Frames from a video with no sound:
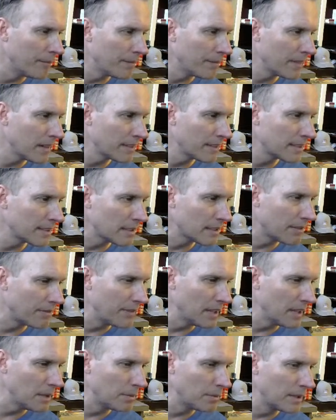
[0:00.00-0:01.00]
Let's get the
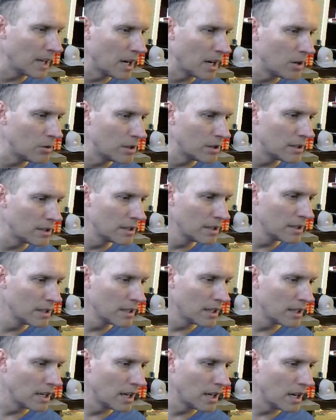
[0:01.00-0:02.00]
fib going.
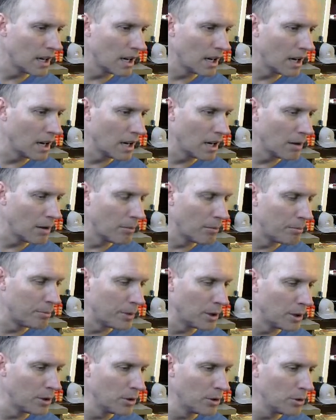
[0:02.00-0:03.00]

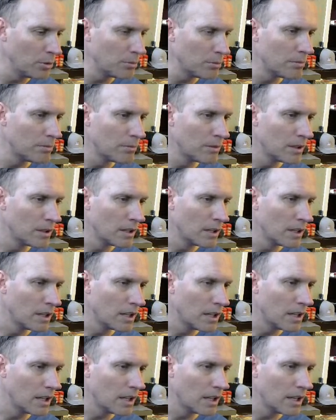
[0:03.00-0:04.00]
Boom.
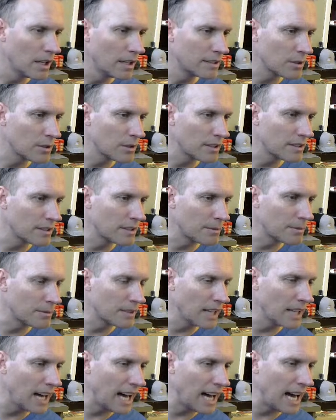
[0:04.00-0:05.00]
Let's go to the
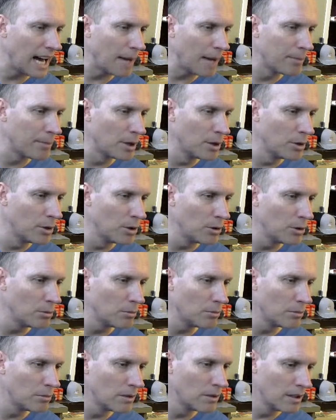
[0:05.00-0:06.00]
top. Boom.
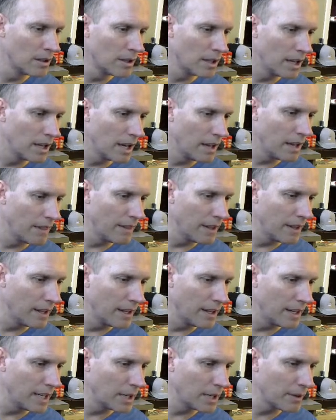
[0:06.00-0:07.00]
And
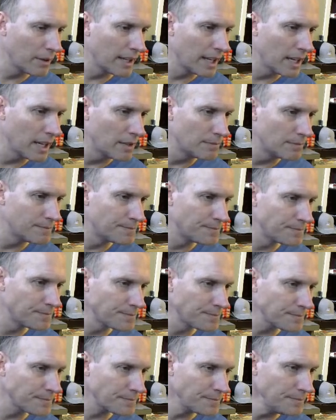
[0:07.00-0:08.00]
then here we go.
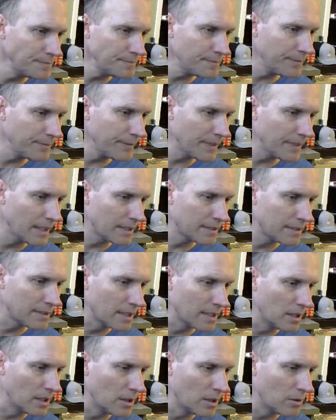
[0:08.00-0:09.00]

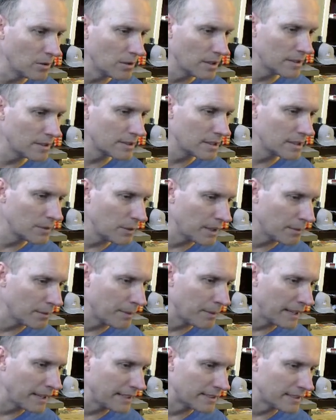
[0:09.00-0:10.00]
So let's see if we can
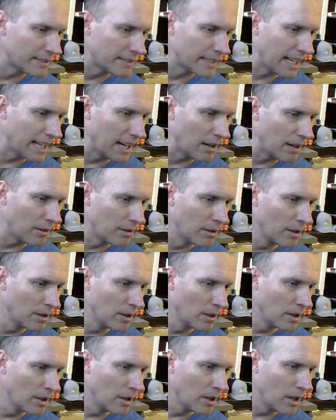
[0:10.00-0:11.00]
base this out.
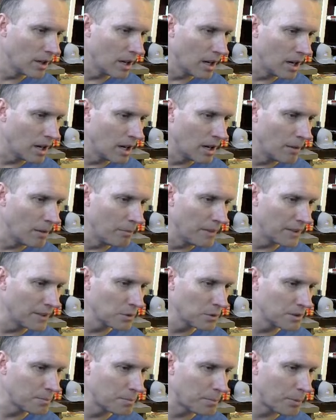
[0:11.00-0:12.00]
This
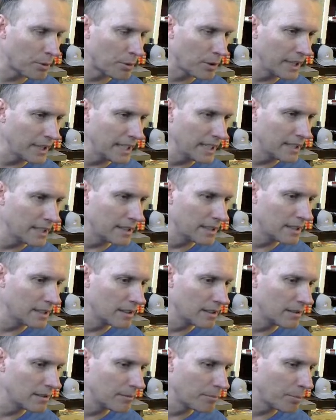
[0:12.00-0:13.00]
one's pretty
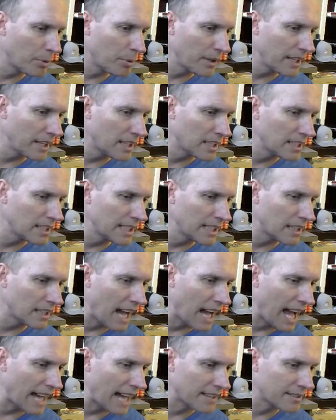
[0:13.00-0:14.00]
clear,
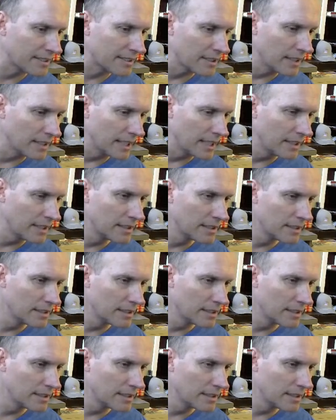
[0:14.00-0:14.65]
actually.